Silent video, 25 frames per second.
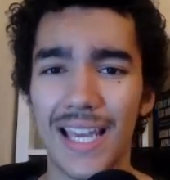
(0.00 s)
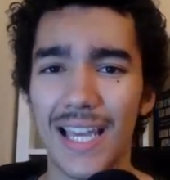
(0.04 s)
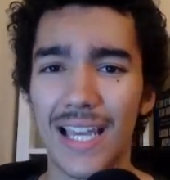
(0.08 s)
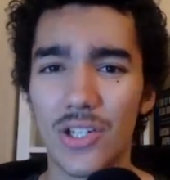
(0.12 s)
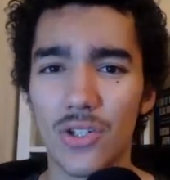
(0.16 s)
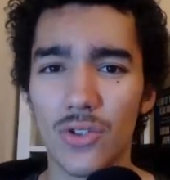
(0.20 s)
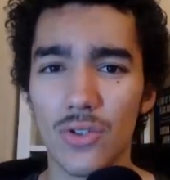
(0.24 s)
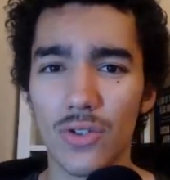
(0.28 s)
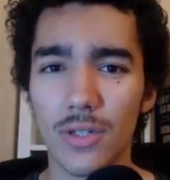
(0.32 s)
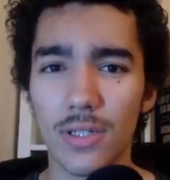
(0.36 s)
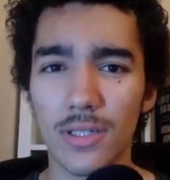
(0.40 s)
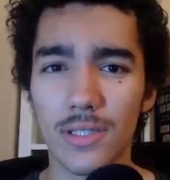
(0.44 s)

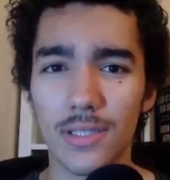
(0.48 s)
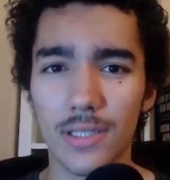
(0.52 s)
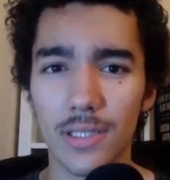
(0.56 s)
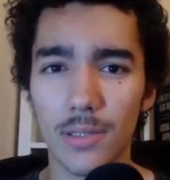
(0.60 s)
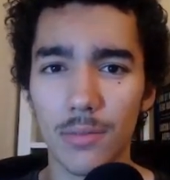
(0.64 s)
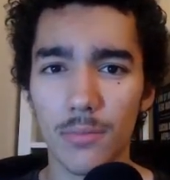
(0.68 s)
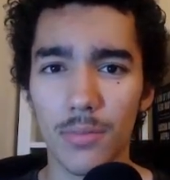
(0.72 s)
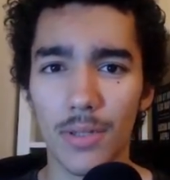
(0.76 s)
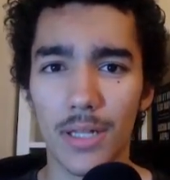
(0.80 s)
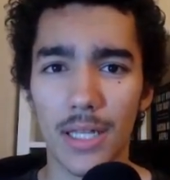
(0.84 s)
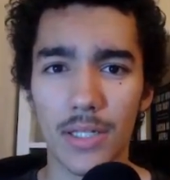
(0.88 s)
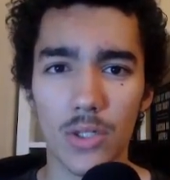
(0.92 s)
It's not as
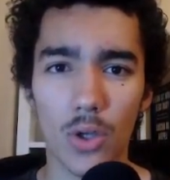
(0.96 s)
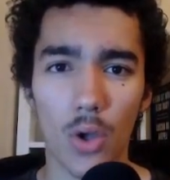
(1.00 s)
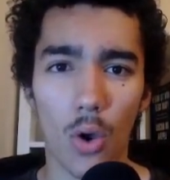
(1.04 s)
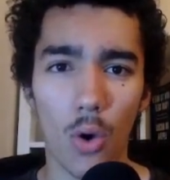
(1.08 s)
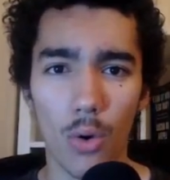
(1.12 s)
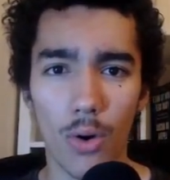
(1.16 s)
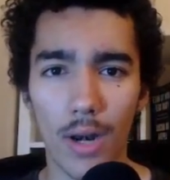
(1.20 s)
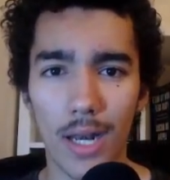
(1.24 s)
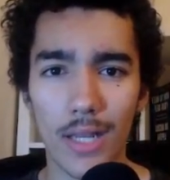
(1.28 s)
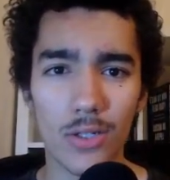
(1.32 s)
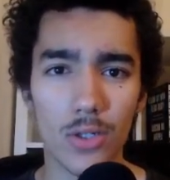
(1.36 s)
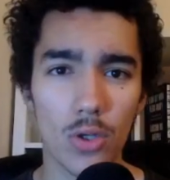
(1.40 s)
simple as,
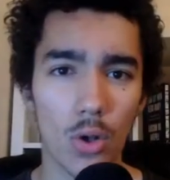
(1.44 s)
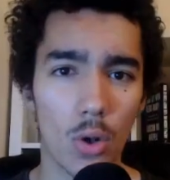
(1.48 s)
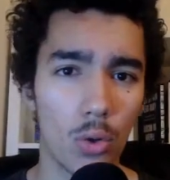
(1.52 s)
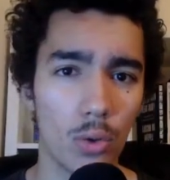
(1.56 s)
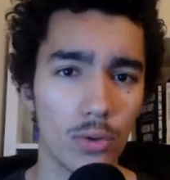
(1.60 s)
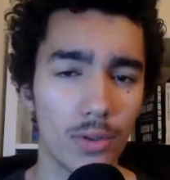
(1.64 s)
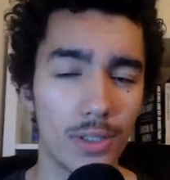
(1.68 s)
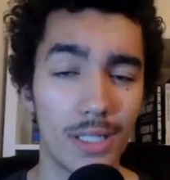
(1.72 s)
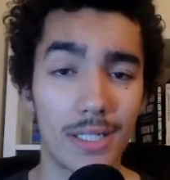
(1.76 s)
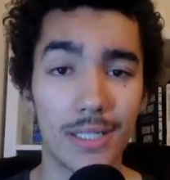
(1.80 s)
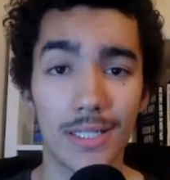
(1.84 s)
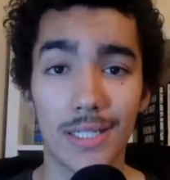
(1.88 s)
oh, let's
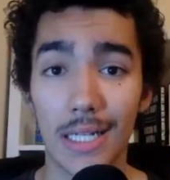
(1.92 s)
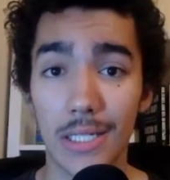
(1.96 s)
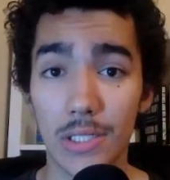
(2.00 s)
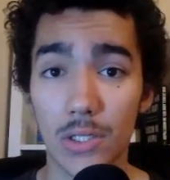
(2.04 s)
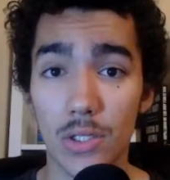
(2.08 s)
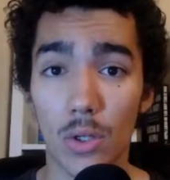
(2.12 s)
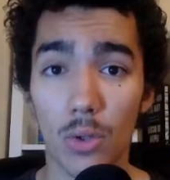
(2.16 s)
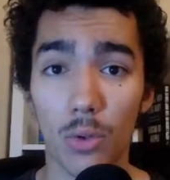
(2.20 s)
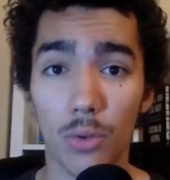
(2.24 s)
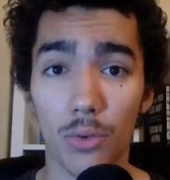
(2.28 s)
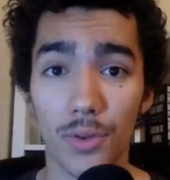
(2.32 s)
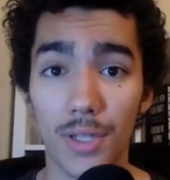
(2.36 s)
hold this,
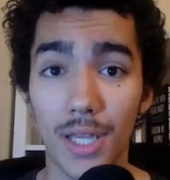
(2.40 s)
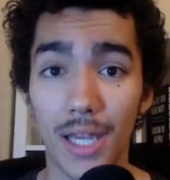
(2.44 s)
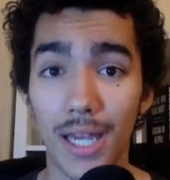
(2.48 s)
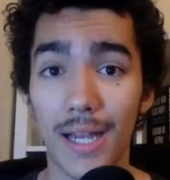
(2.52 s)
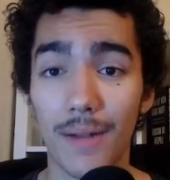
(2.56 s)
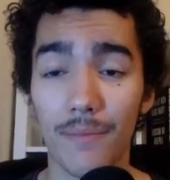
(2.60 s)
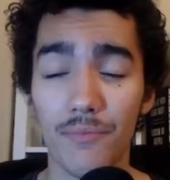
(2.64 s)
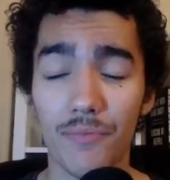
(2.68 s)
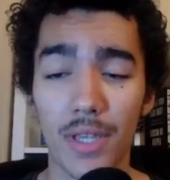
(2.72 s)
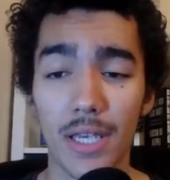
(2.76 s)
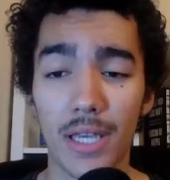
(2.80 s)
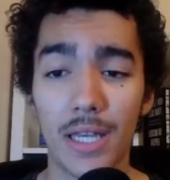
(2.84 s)
let's hold
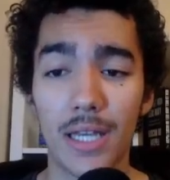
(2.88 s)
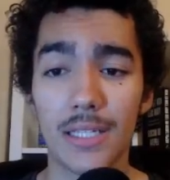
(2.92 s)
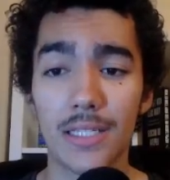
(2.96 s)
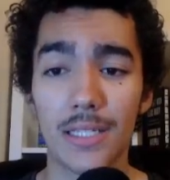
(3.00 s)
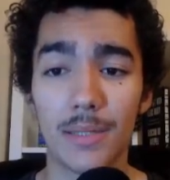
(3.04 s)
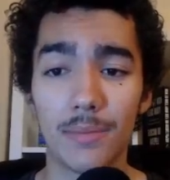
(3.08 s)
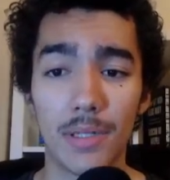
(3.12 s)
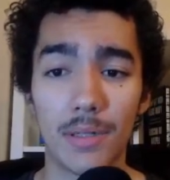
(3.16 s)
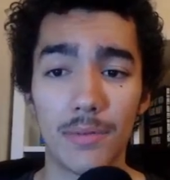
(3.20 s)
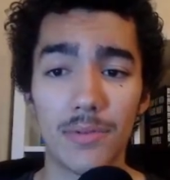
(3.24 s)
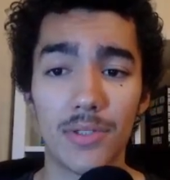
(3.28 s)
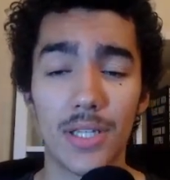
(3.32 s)
that.
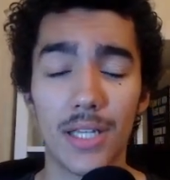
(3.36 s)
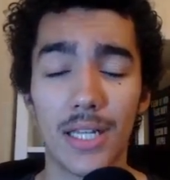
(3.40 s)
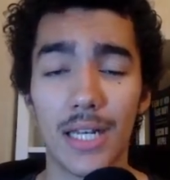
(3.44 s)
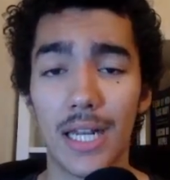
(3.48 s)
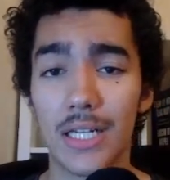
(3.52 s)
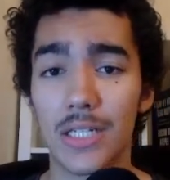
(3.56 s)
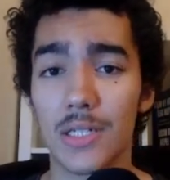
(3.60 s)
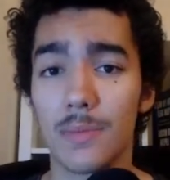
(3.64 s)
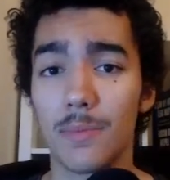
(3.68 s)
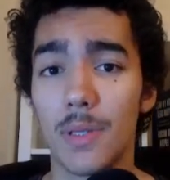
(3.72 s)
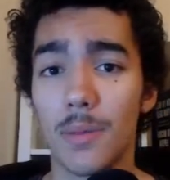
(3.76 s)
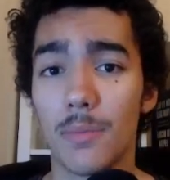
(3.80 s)
Sometimes you can
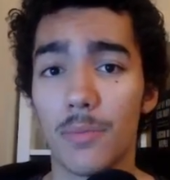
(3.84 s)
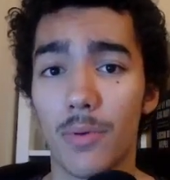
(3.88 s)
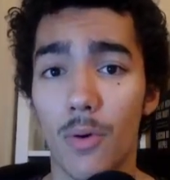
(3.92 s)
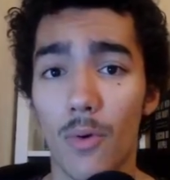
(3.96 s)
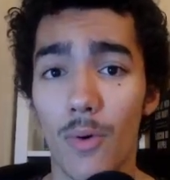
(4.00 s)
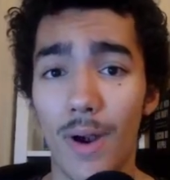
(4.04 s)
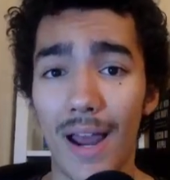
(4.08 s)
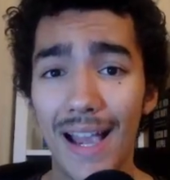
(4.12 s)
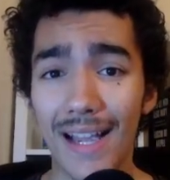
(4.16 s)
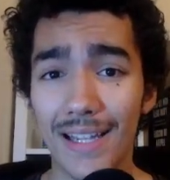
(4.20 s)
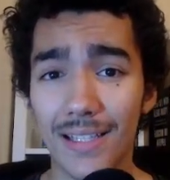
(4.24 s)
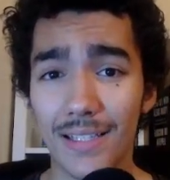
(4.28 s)
actually be
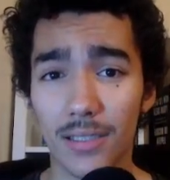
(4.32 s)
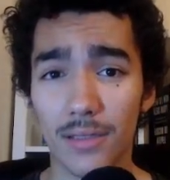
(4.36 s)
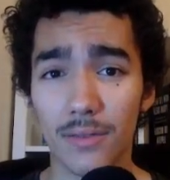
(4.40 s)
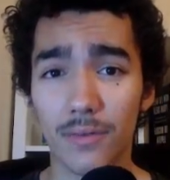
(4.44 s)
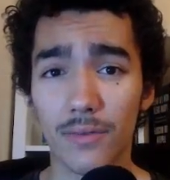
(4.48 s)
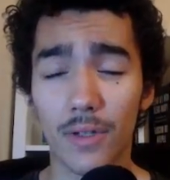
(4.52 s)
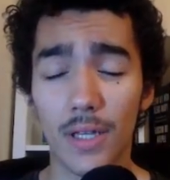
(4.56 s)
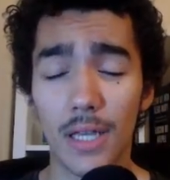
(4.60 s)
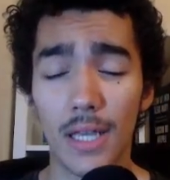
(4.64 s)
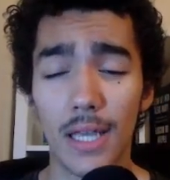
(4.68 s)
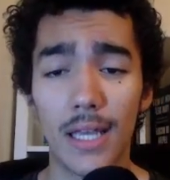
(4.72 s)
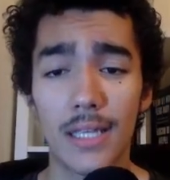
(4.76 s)

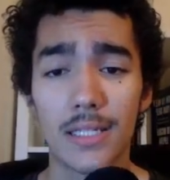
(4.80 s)
proactive.